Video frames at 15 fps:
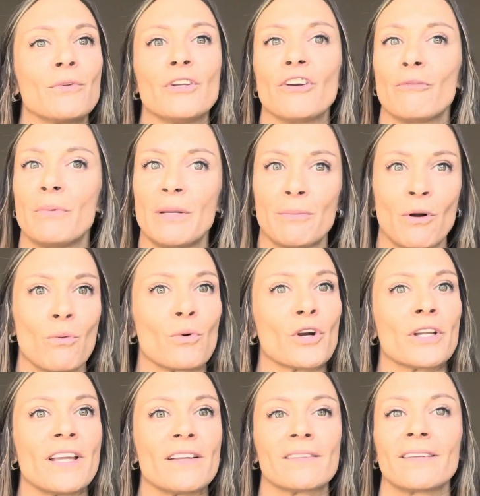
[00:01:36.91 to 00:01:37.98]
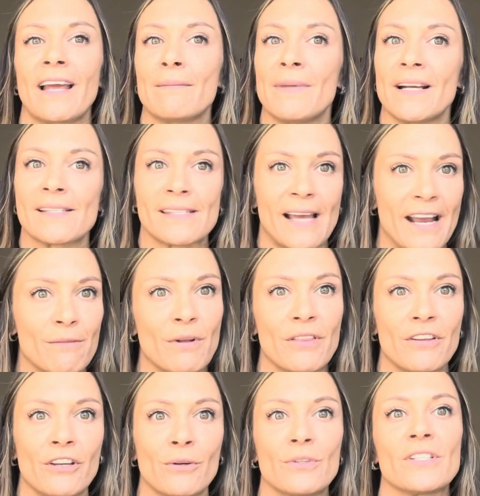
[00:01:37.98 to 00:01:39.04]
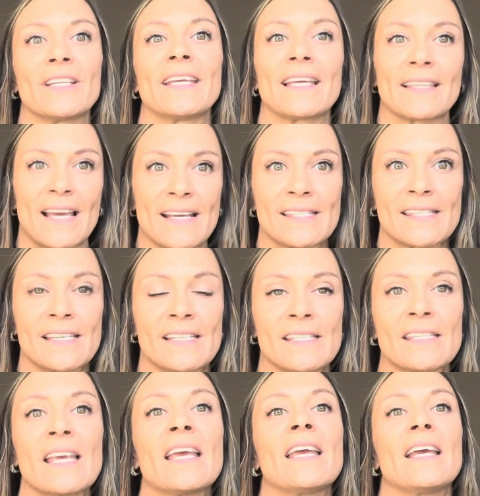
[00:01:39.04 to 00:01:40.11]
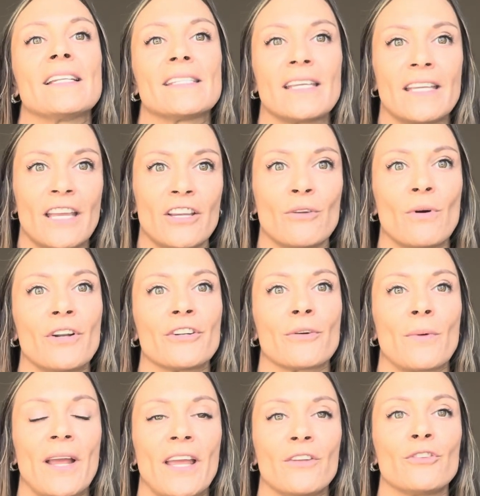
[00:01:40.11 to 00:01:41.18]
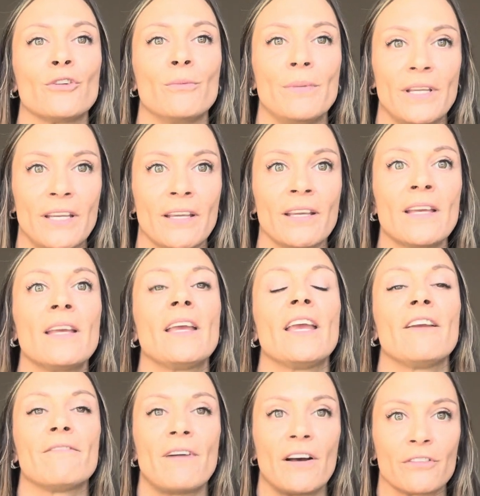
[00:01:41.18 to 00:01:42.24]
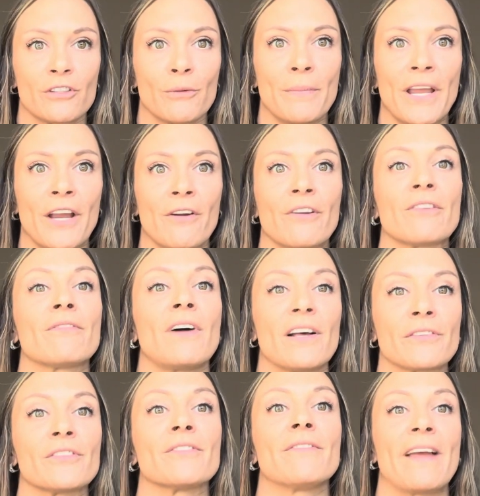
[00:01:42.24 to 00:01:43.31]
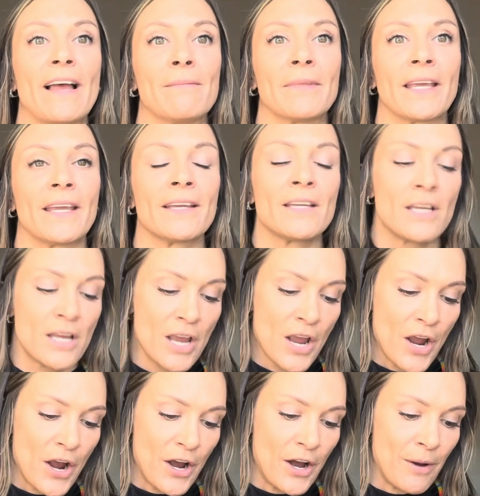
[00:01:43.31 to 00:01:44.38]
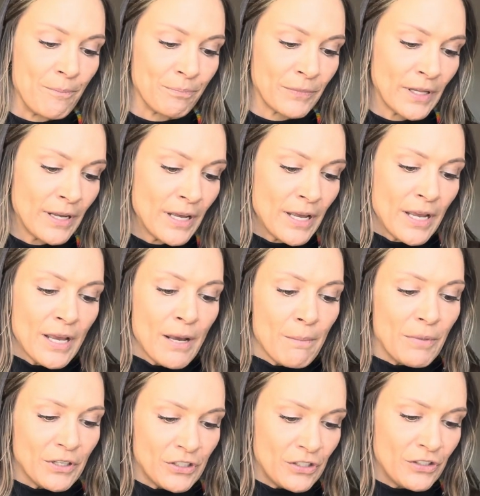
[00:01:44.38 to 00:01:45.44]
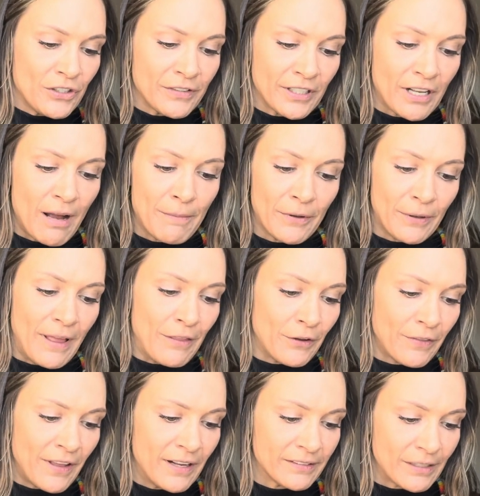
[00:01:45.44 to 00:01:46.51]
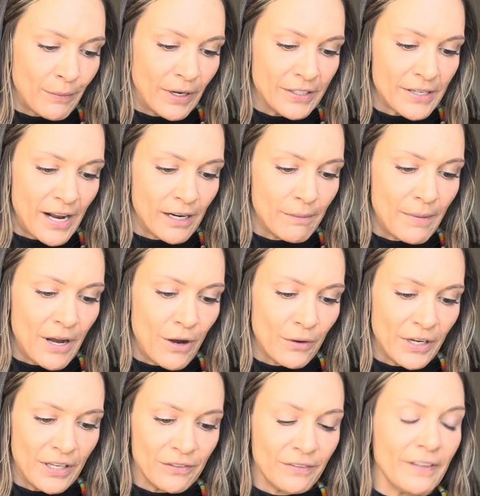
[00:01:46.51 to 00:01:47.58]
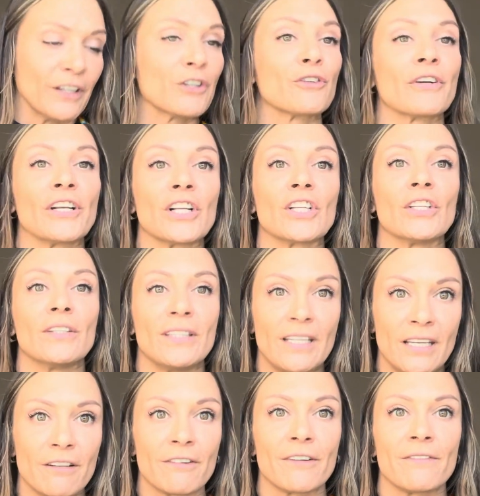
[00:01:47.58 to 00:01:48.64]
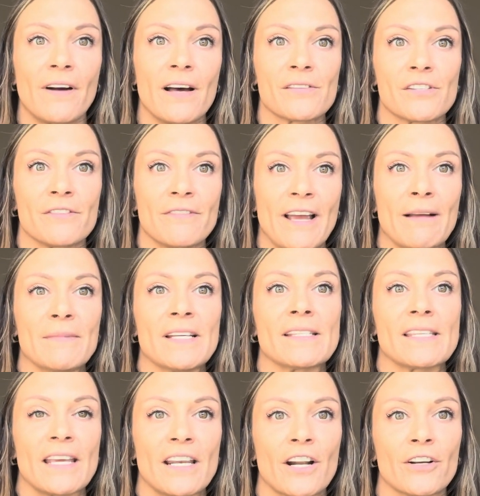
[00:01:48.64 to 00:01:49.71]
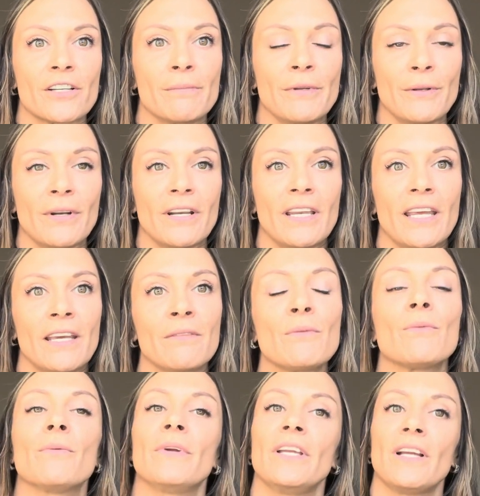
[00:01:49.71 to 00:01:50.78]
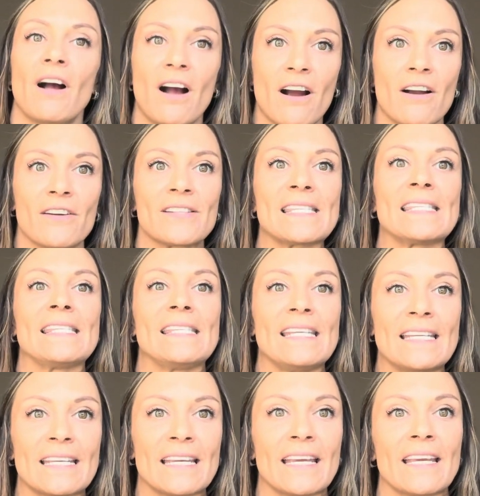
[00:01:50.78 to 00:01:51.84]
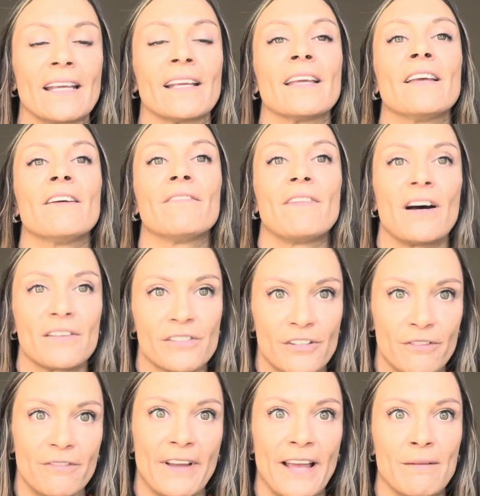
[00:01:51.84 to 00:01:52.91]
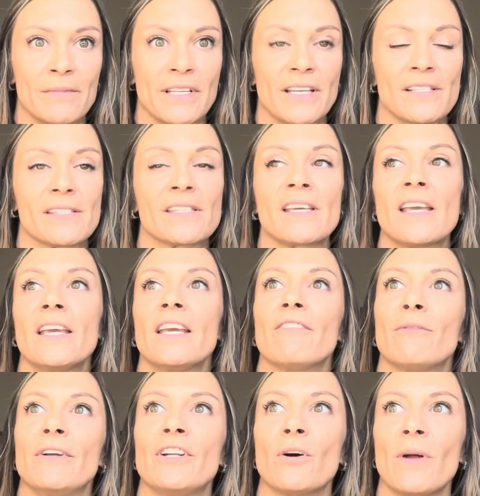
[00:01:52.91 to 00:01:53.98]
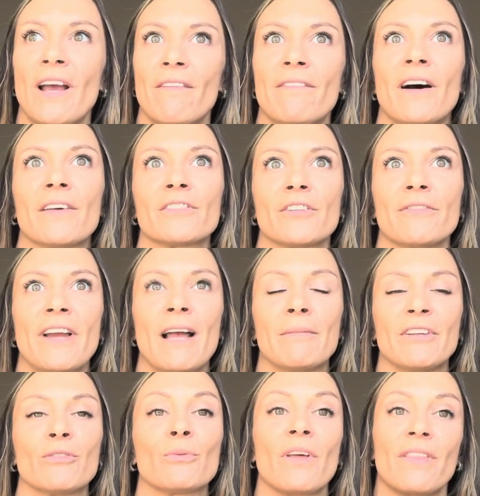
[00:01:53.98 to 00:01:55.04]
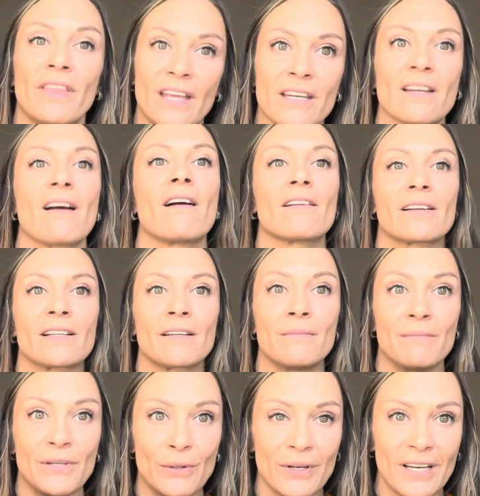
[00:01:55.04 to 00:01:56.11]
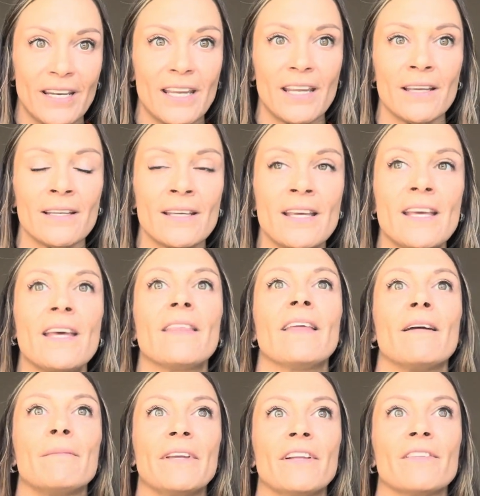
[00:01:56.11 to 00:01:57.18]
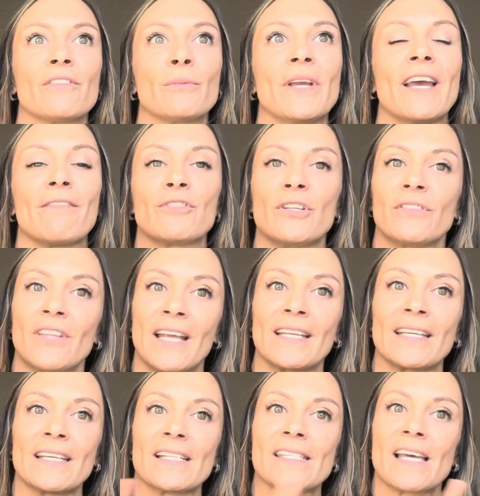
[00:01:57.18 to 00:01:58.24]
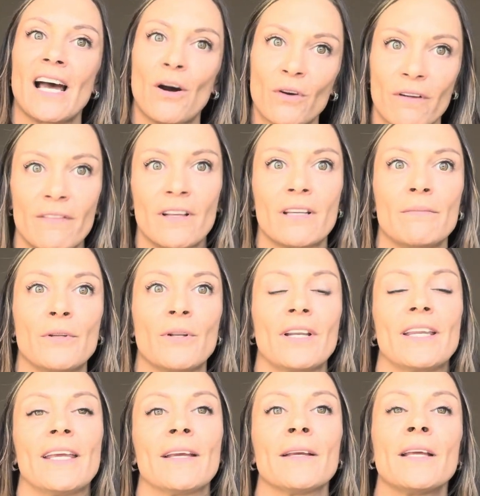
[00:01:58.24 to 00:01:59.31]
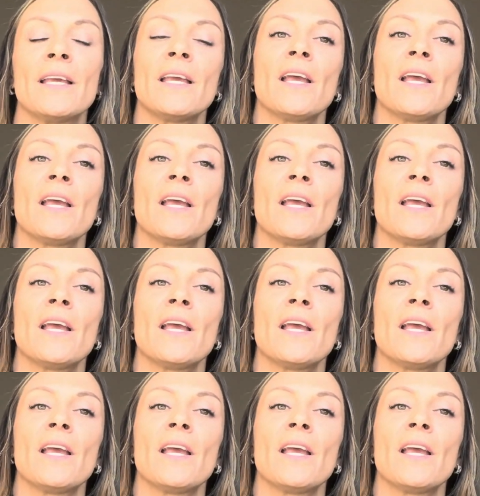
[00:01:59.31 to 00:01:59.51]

You have people working side by side with you to get licensed and to get you on your way to be a foster parent, foster family. But just a couple of other things I want to talk about is the critical need for foster families in our community. We are seeking foster families. If we don't have foster families within our community, that means we have to send kids out of the community.